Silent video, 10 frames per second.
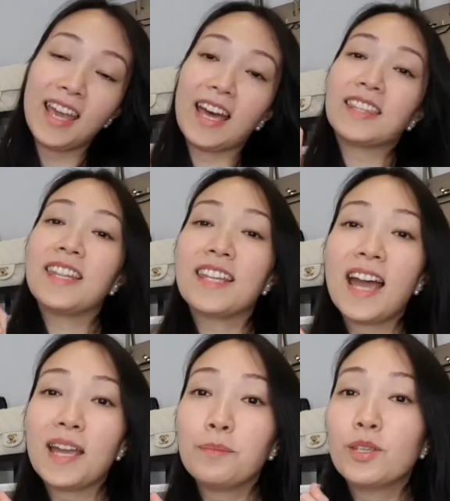At the
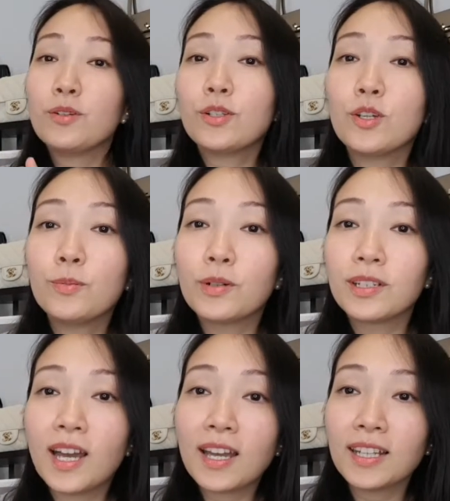time, YouTube
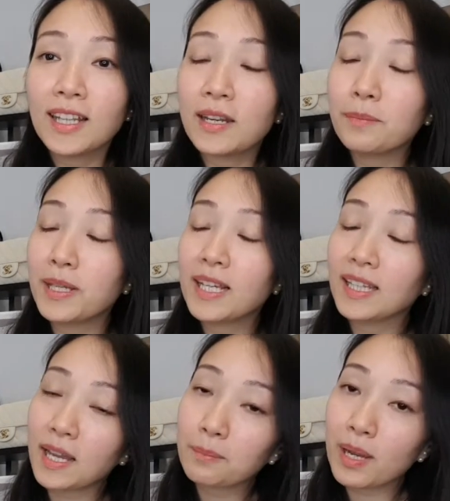would not let me
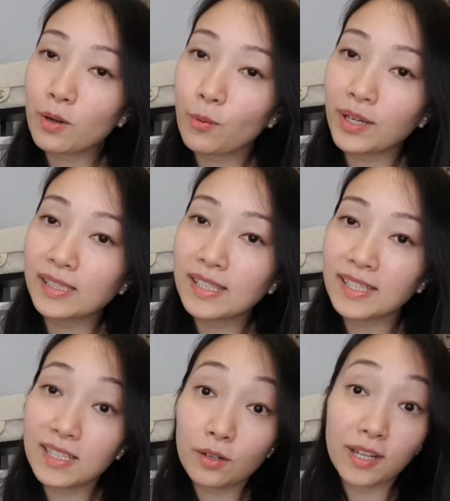collect my coins
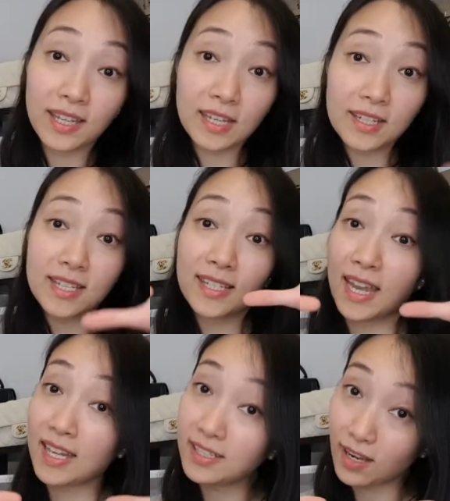until I get to
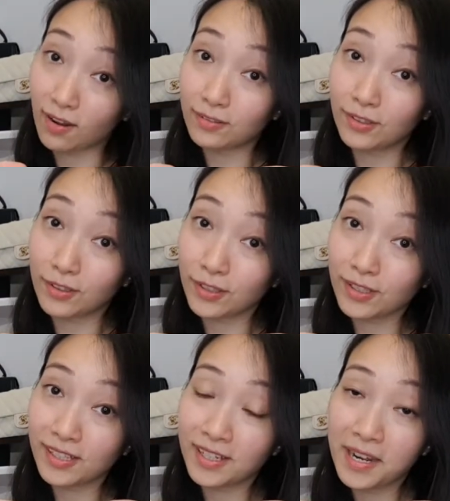$10.
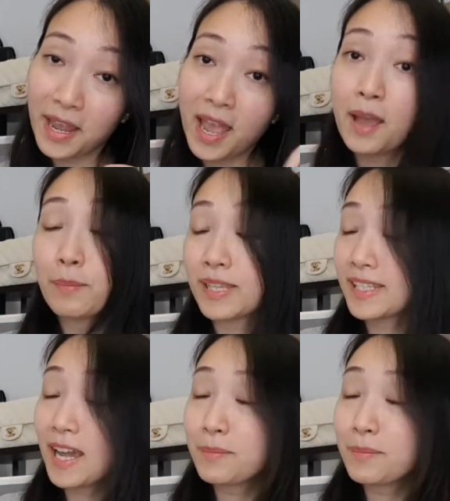By the